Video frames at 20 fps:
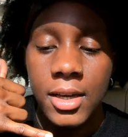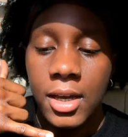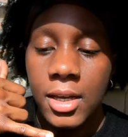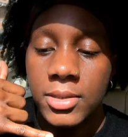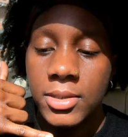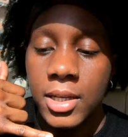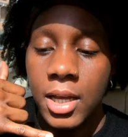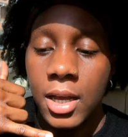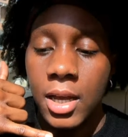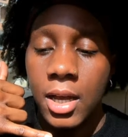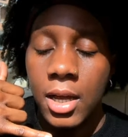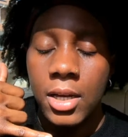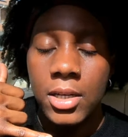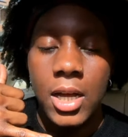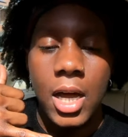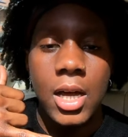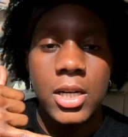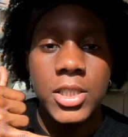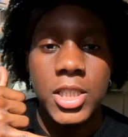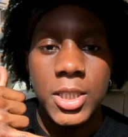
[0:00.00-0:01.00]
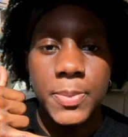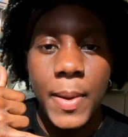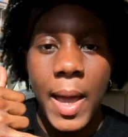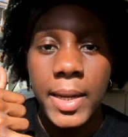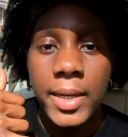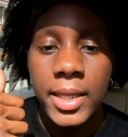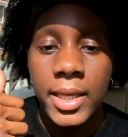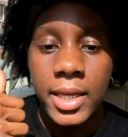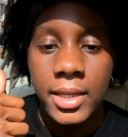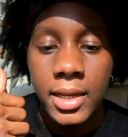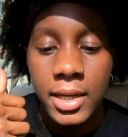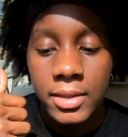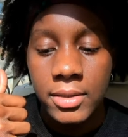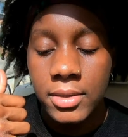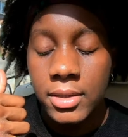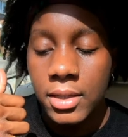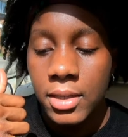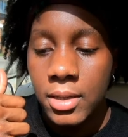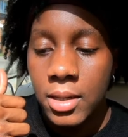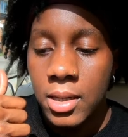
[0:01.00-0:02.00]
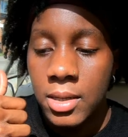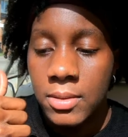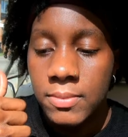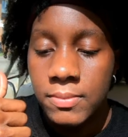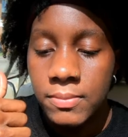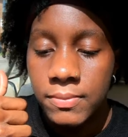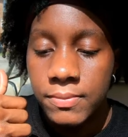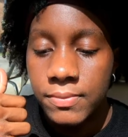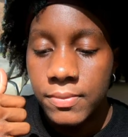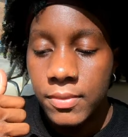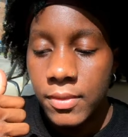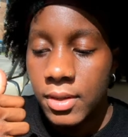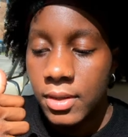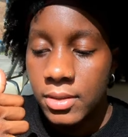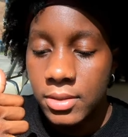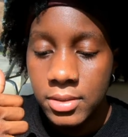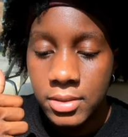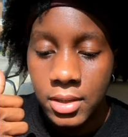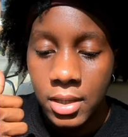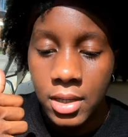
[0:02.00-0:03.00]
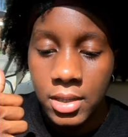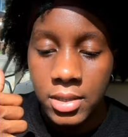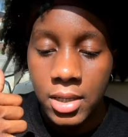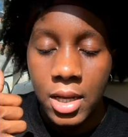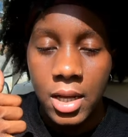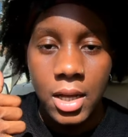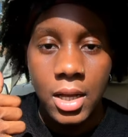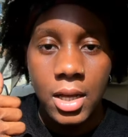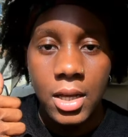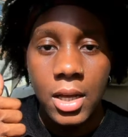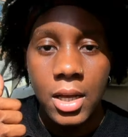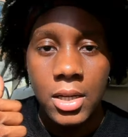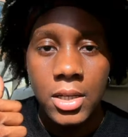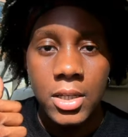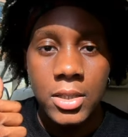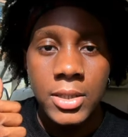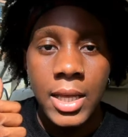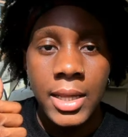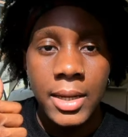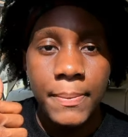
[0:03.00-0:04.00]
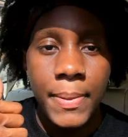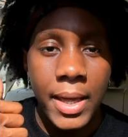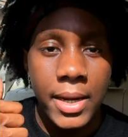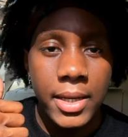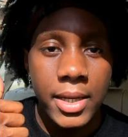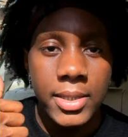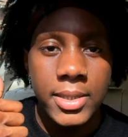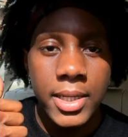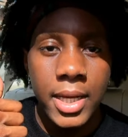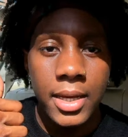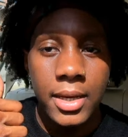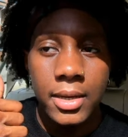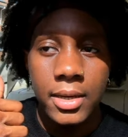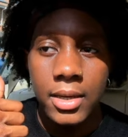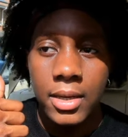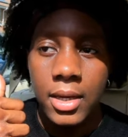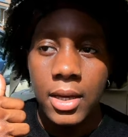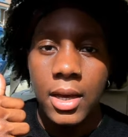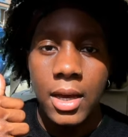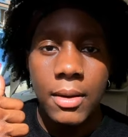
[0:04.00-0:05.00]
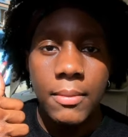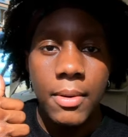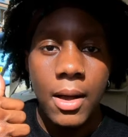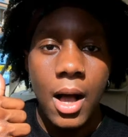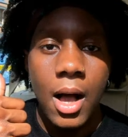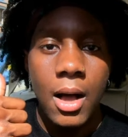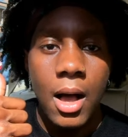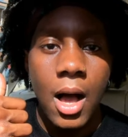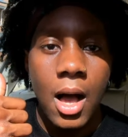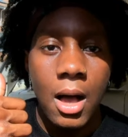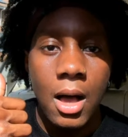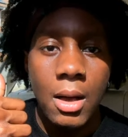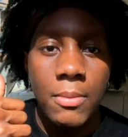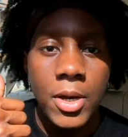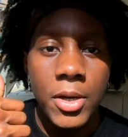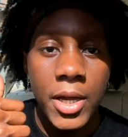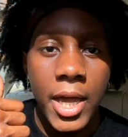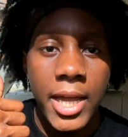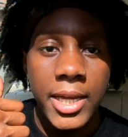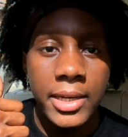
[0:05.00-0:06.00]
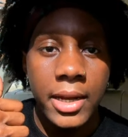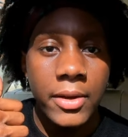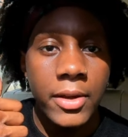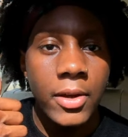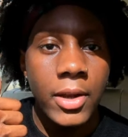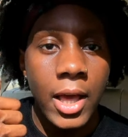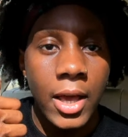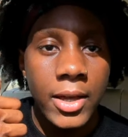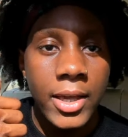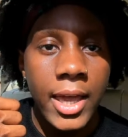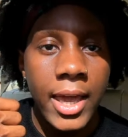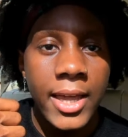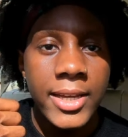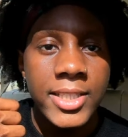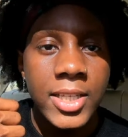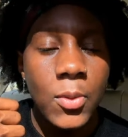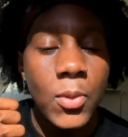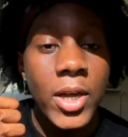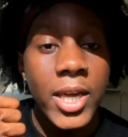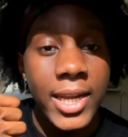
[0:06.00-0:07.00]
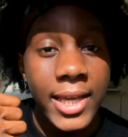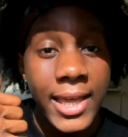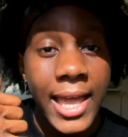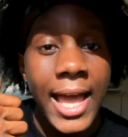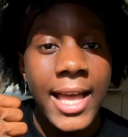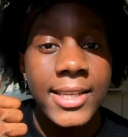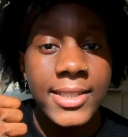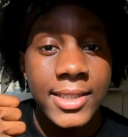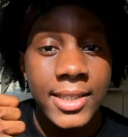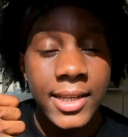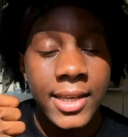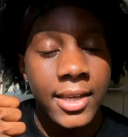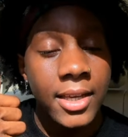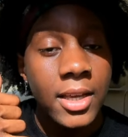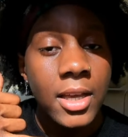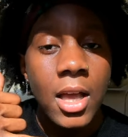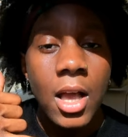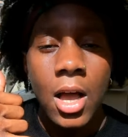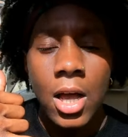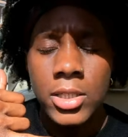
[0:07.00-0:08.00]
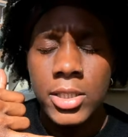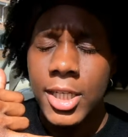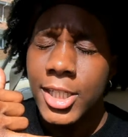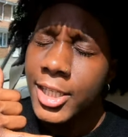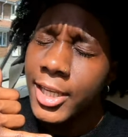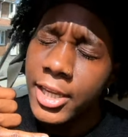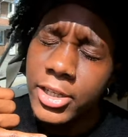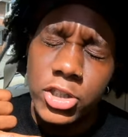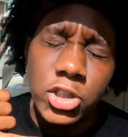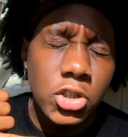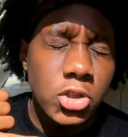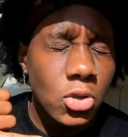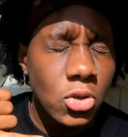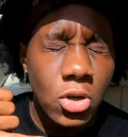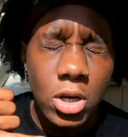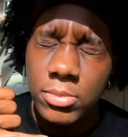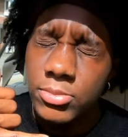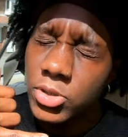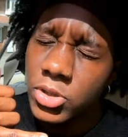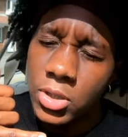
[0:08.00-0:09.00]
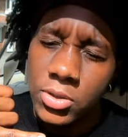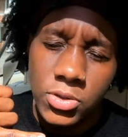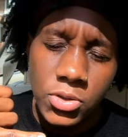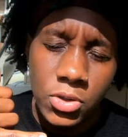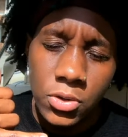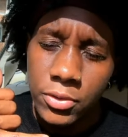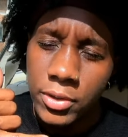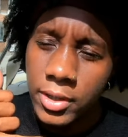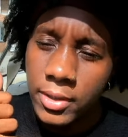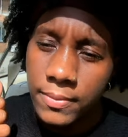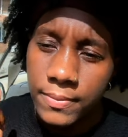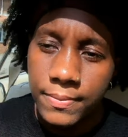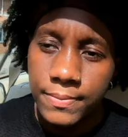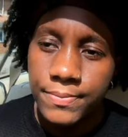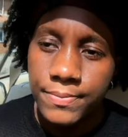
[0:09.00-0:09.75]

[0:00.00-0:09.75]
I was like, I was just panicking and, you know, I had a panic attack. But I'm okay now. They're like, okay, so we're gonna cancel it. I was like, yeah, sure, I'm so sorry.